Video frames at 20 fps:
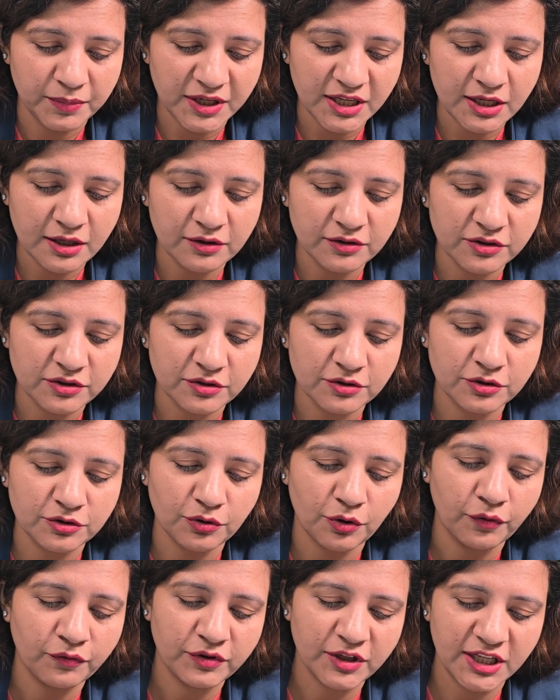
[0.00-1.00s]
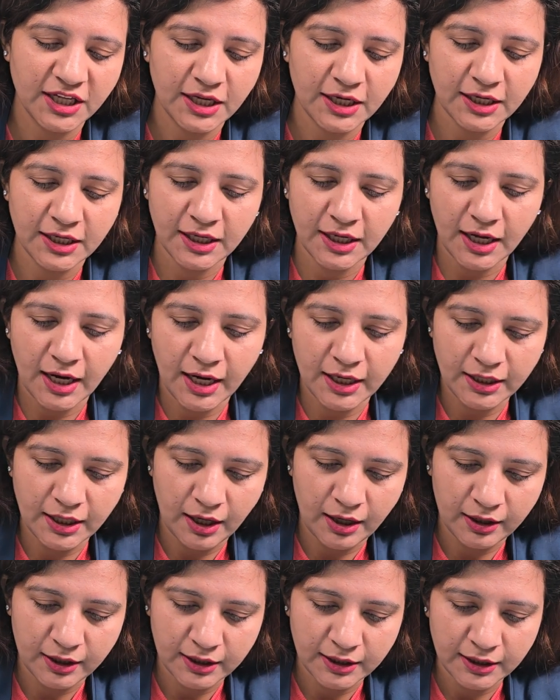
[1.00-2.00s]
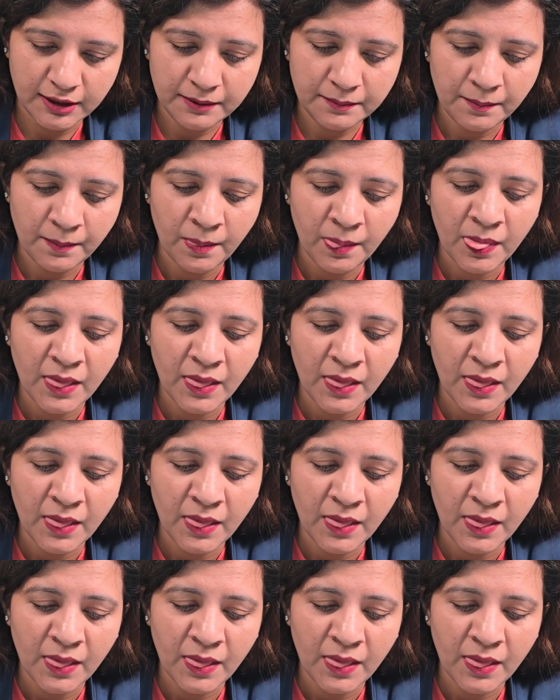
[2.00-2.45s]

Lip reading: precursors of DNA and RNA,